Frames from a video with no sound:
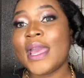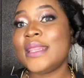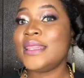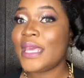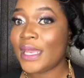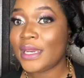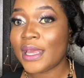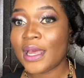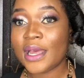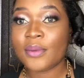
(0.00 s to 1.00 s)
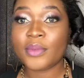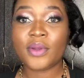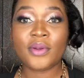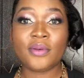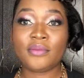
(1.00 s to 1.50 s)
and then I'm
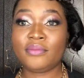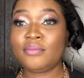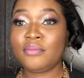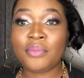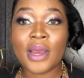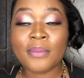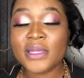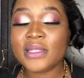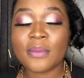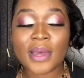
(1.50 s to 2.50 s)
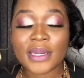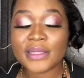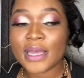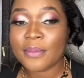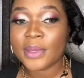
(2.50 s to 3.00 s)
gonna probably some other
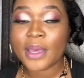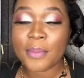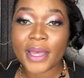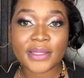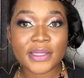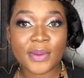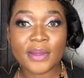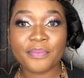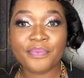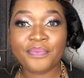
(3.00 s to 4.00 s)
time get back to it.